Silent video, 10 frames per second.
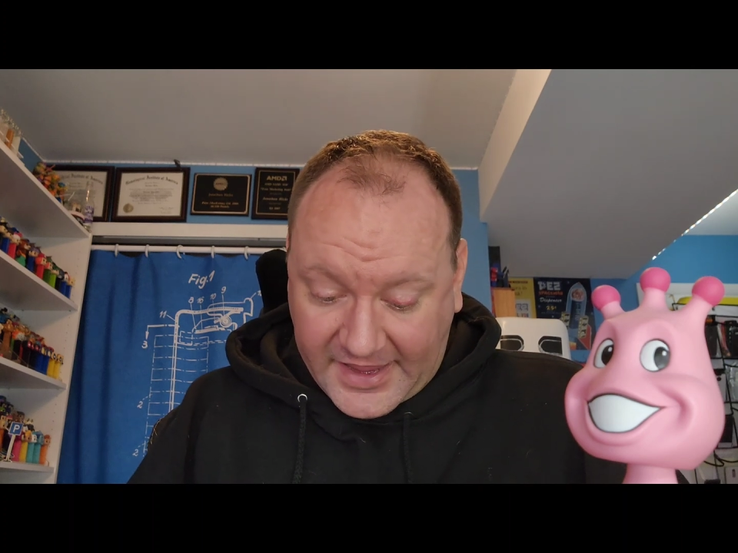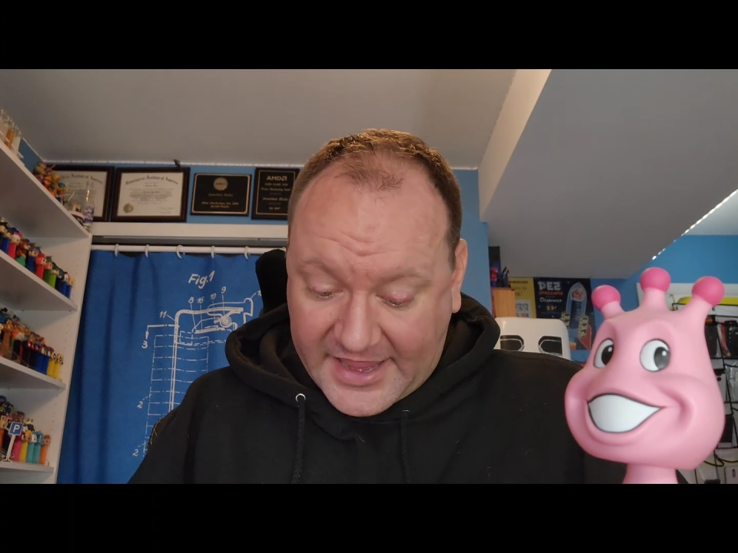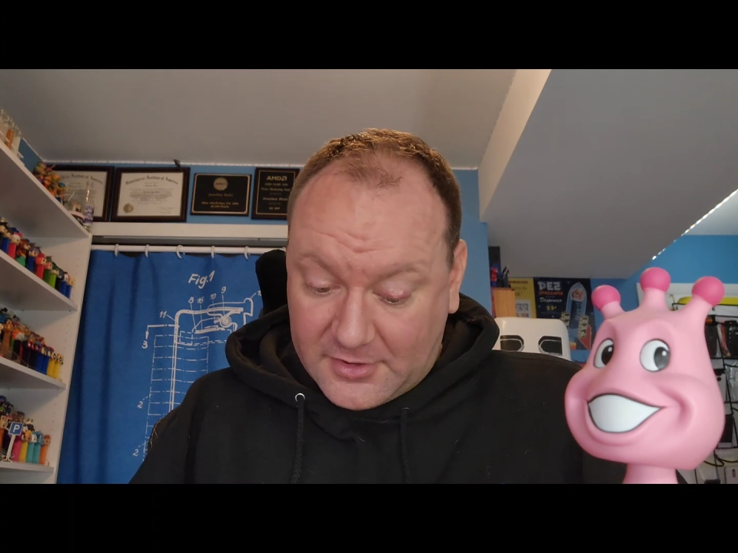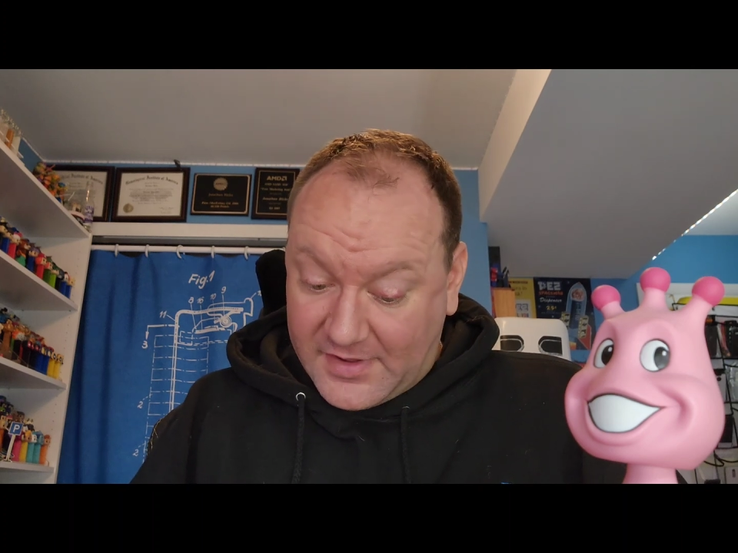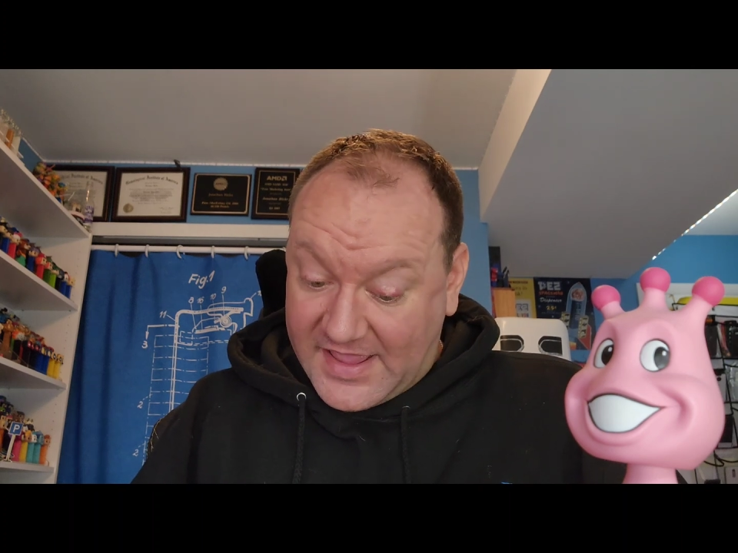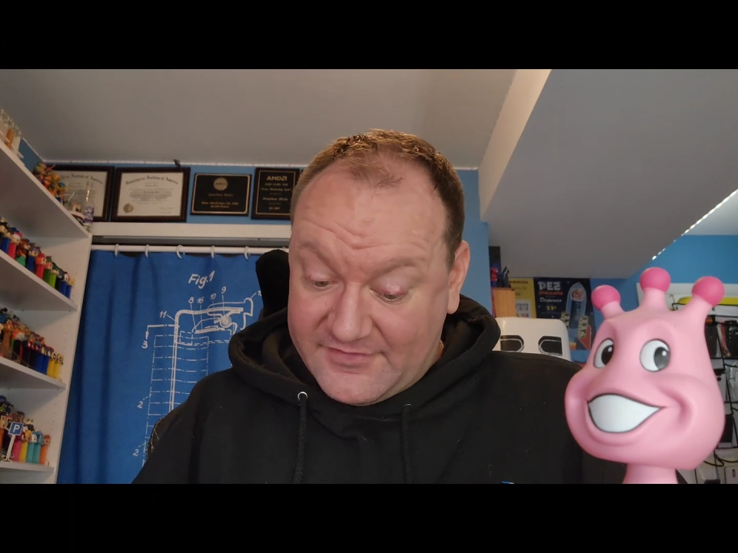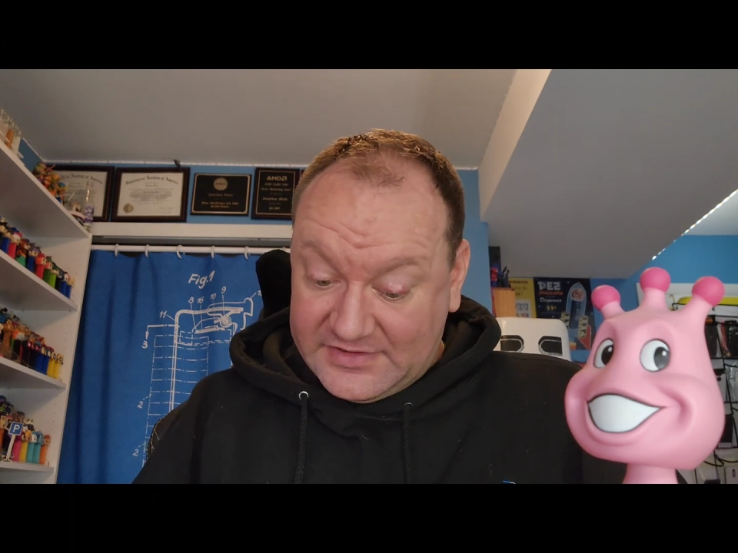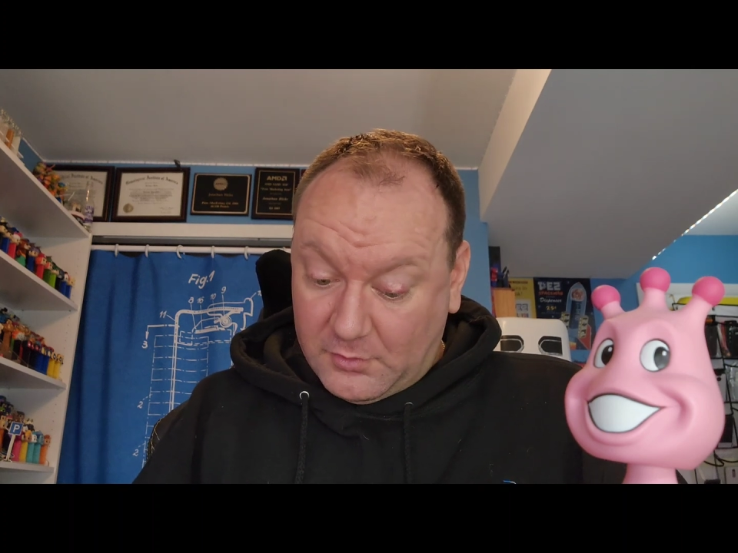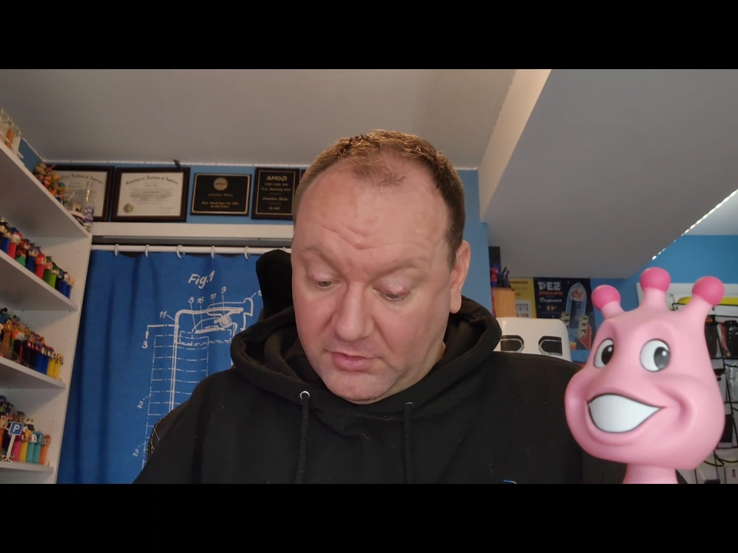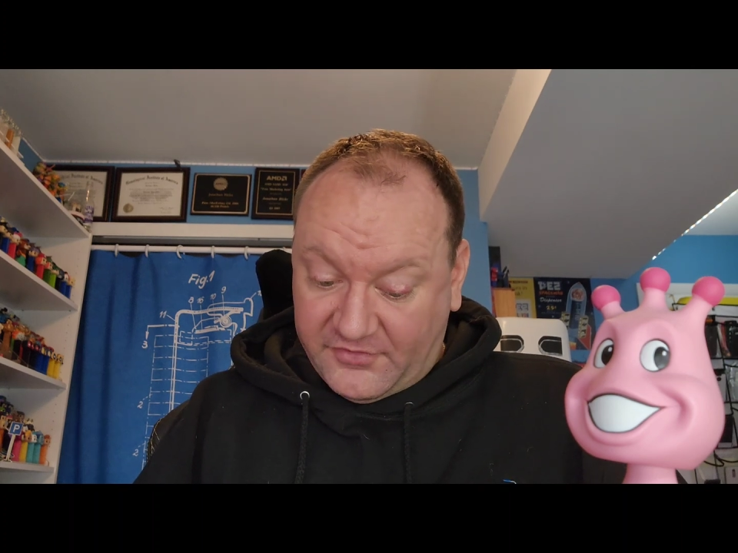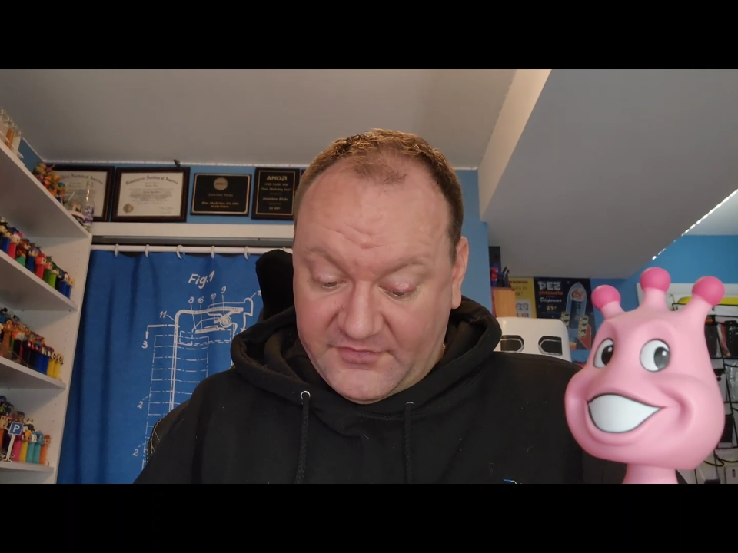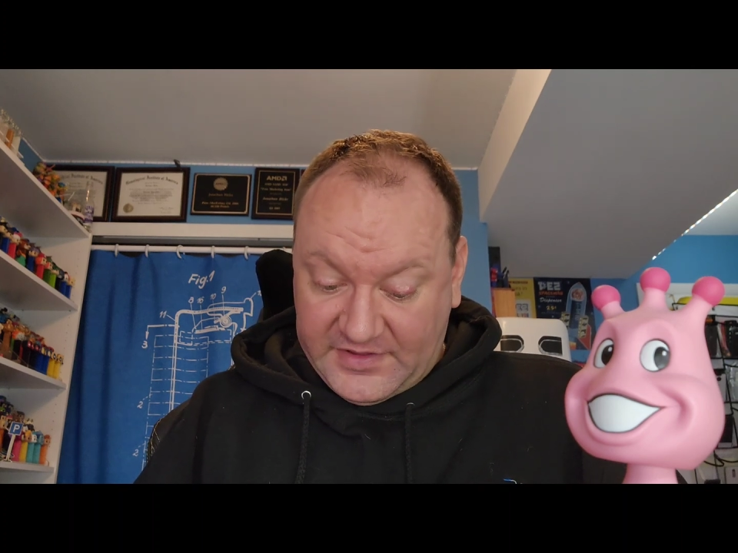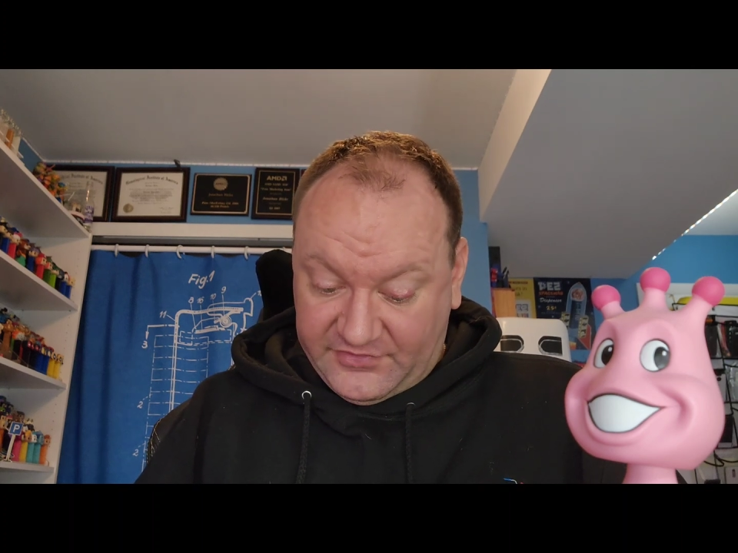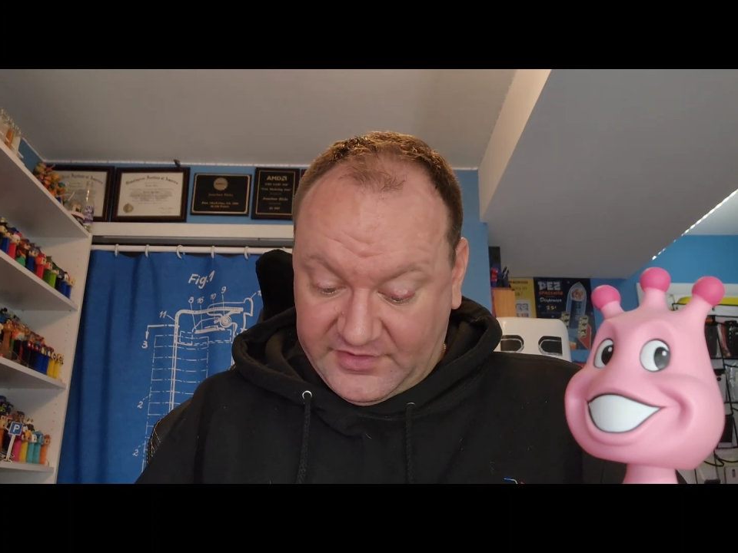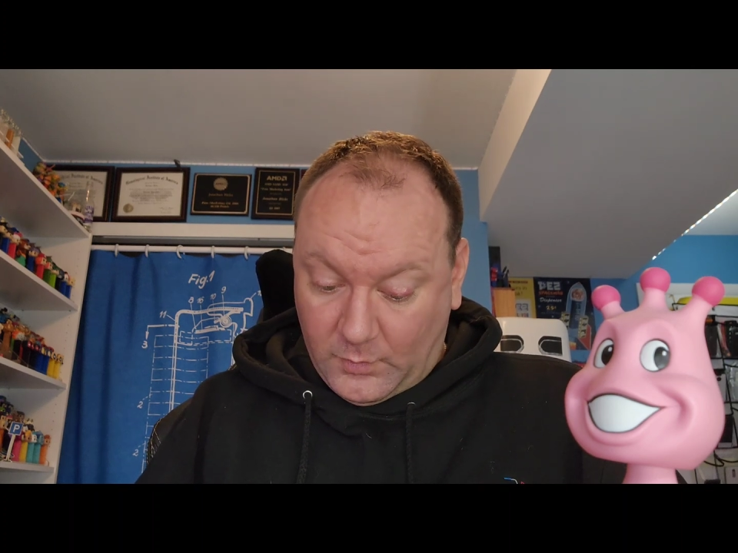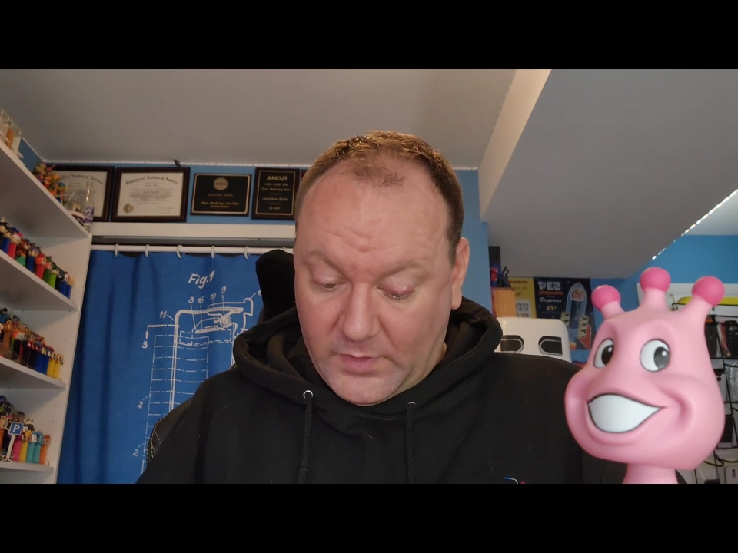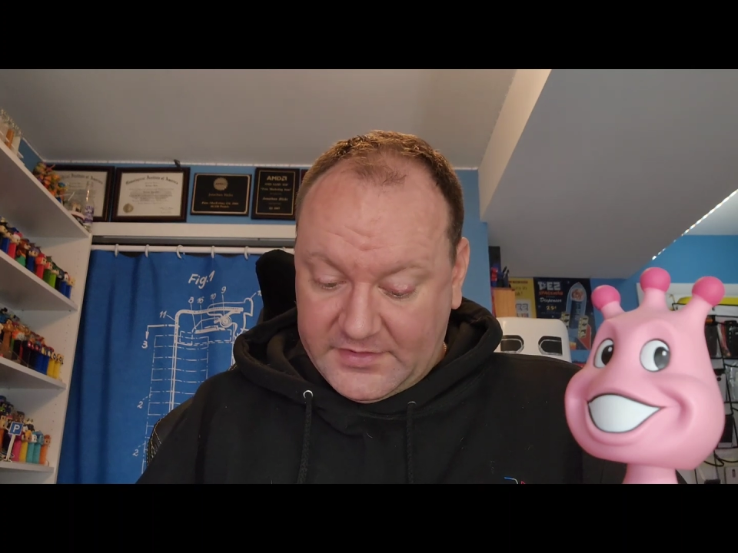I don't have a north-facing